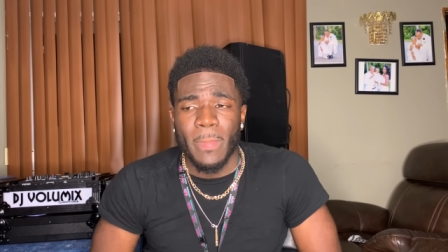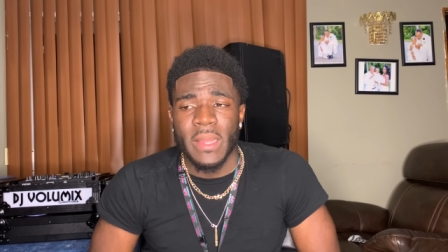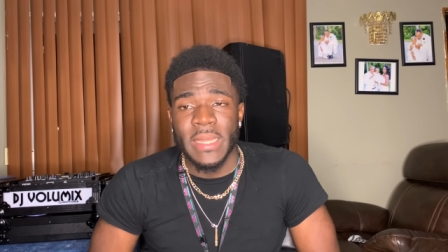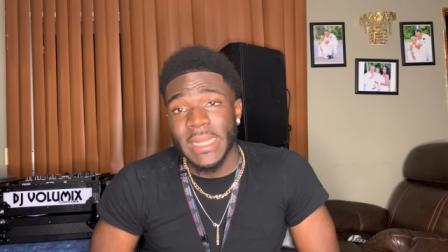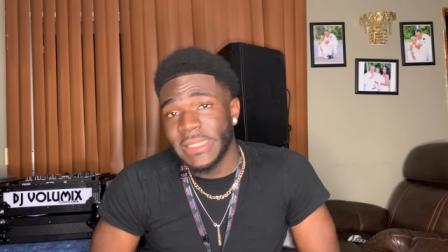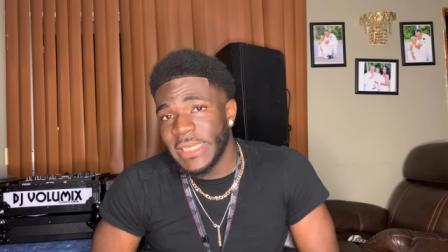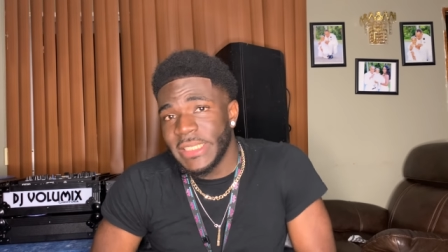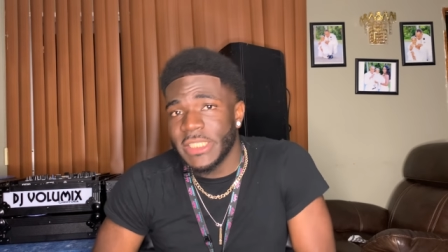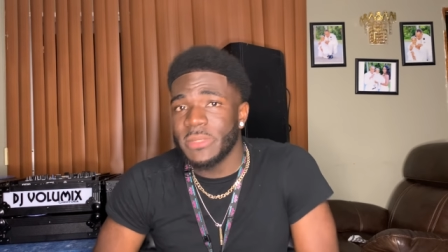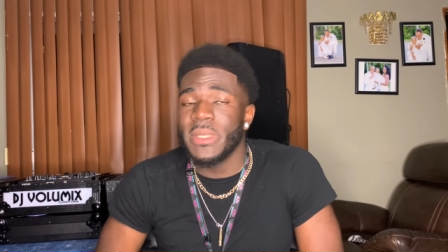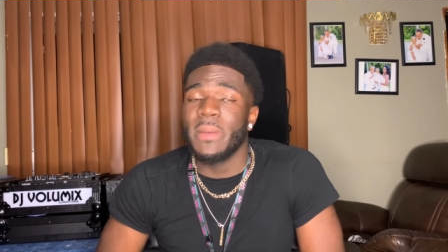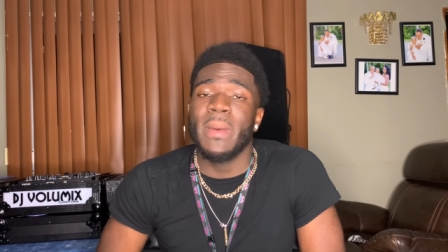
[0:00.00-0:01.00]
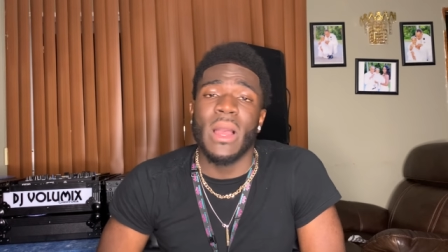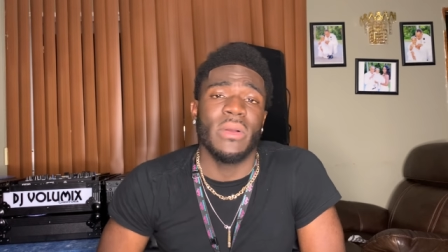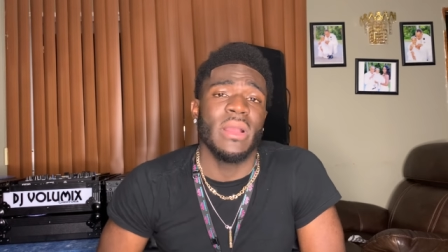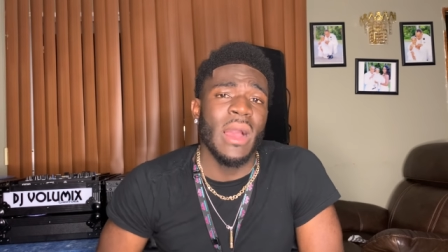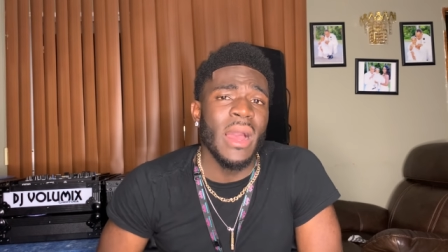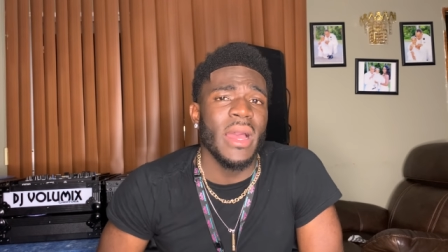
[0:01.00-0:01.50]
that teaches me about
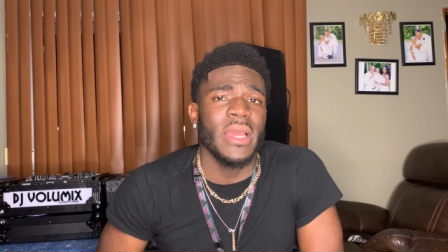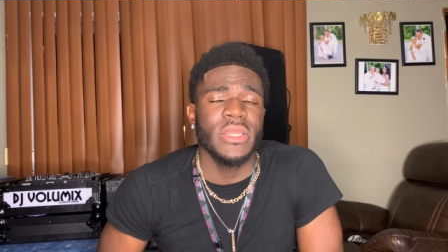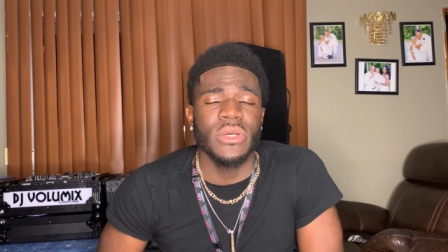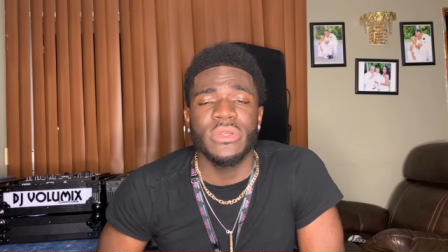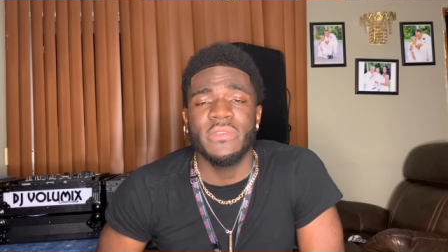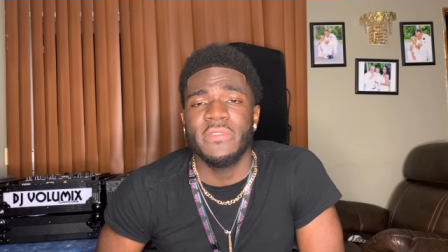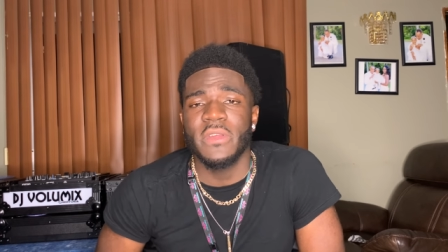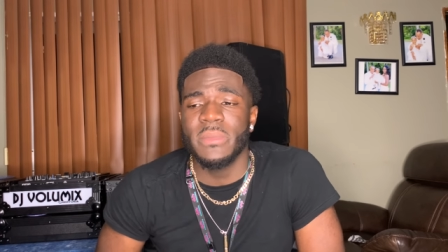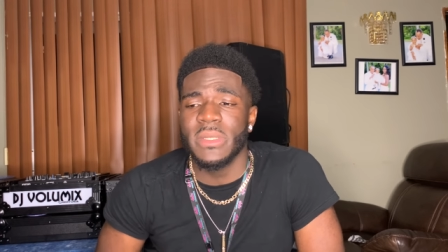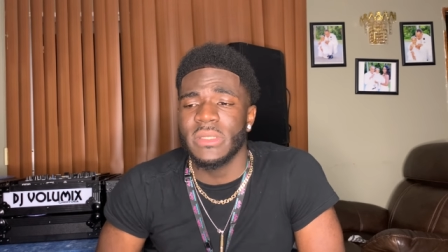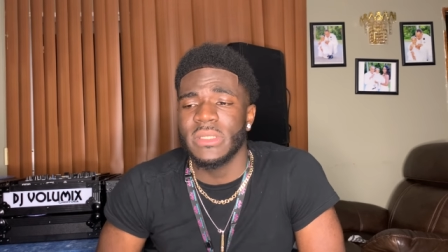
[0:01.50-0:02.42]
God, though, you feel me?